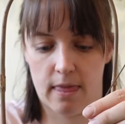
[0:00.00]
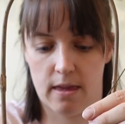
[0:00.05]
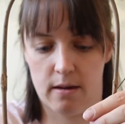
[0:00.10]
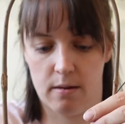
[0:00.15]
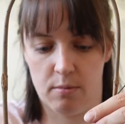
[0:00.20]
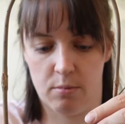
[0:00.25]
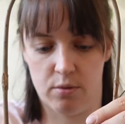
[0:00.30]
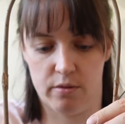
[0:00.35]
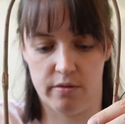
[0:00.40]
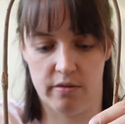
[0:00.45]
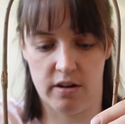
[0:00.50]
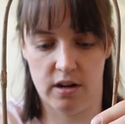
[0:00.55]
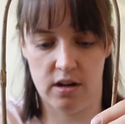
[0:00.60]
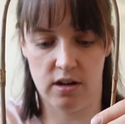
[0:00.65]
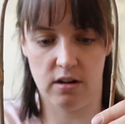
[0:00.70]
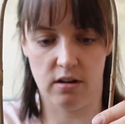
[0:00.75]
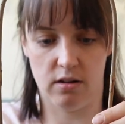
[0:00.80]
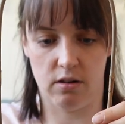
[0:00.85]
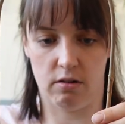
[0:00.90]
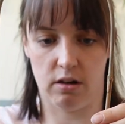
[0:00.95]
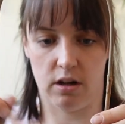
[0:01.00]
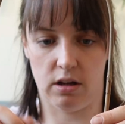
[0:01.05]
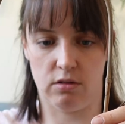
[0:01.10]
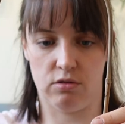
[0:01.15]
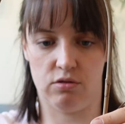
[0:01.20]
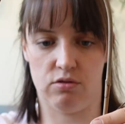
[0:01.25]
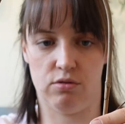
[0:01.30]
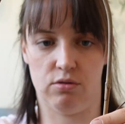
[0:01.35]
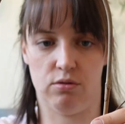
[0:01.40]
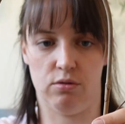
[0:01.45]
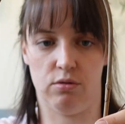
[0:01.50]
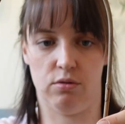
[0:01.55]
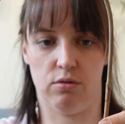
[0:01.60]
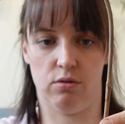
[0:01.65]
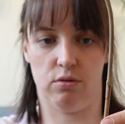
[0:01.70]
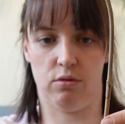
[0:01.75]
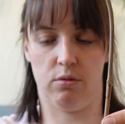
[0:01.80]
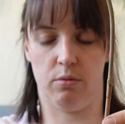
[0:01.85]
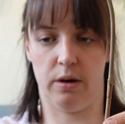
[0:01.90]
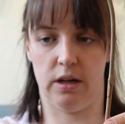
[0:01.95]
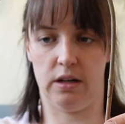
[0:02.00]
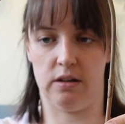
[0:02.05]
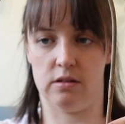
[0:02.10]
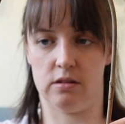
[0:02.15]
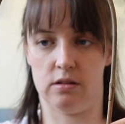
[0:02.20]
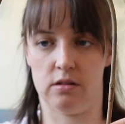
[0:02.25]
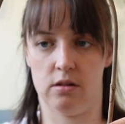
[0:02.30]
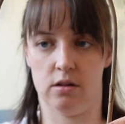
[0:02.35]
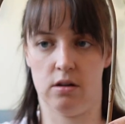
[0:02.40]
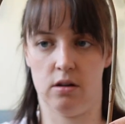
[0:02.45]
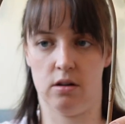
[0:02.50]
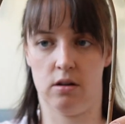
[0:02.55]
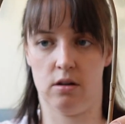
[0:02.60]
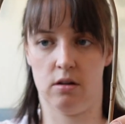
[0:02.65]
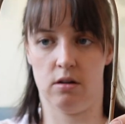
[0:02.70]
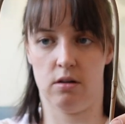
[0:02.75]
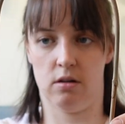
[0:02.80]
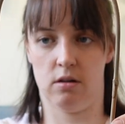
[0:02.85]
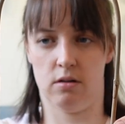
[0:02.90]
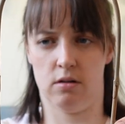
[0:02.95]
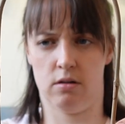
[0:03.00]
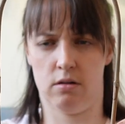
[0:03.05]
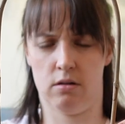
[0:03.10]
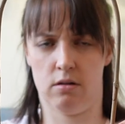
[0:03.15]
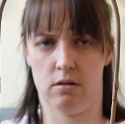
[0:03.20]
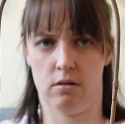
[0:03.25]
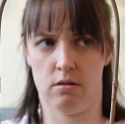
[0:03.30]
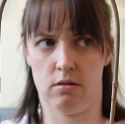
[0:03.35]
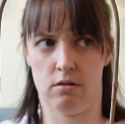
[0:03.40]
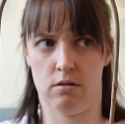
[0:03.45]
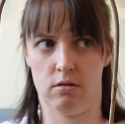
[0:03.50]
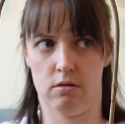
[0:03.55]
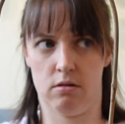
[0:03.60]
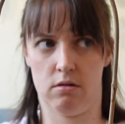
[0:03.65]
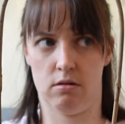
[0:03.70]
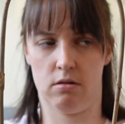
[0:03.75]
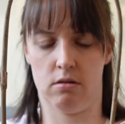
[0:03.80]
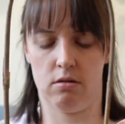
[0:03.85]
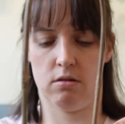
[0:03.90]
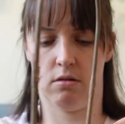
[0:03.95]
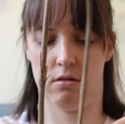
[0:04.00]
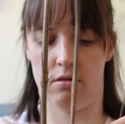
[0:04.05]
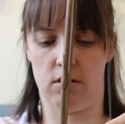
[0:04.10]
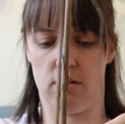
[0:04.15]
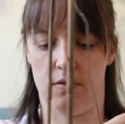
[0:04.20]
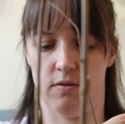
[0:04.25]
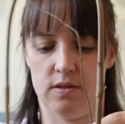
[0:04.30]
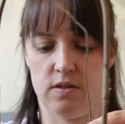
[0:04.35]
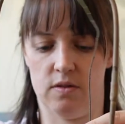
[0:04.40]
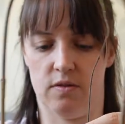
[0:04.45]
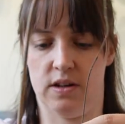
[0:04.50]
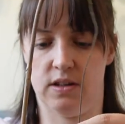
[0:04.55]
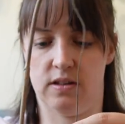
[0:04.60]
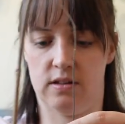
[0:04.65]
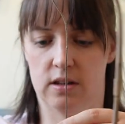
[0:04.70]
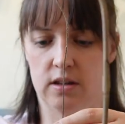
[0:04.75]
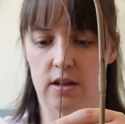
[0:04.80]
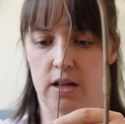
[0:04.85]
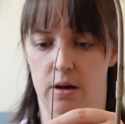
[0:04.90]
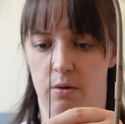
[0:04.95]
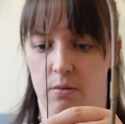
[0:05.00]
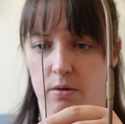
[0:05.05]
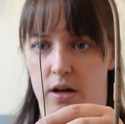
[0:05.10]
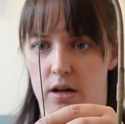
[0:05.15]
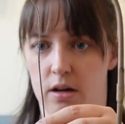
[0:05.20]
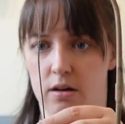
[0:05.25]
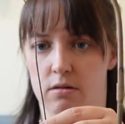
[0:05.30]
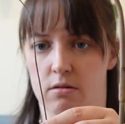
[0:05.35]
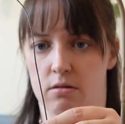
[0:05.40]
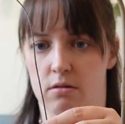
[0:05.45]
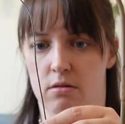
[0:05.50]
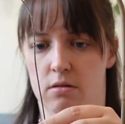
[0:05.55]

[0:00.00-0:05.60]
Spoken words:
I'm already going to, wait, if it's facing that way,